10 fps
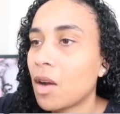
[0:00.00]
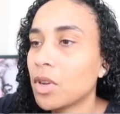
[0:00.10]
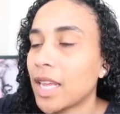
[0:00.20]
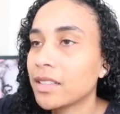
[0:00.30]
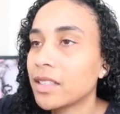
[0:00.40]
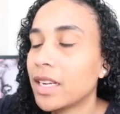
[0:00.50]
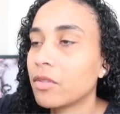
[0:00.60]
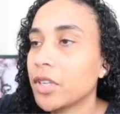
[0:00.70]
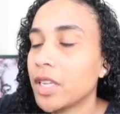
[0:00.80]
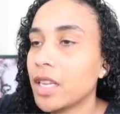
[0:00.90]
I would like to
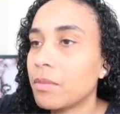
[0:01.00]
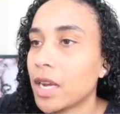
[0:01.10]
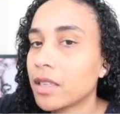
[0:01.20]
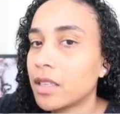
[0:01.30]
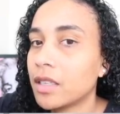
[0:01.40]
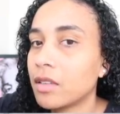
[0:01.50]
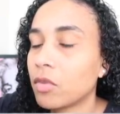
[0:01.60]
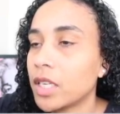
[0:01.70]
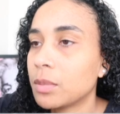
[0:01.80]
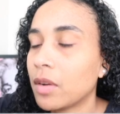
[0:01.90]
never yell at my kid,
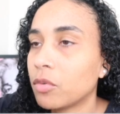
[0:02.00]
raise my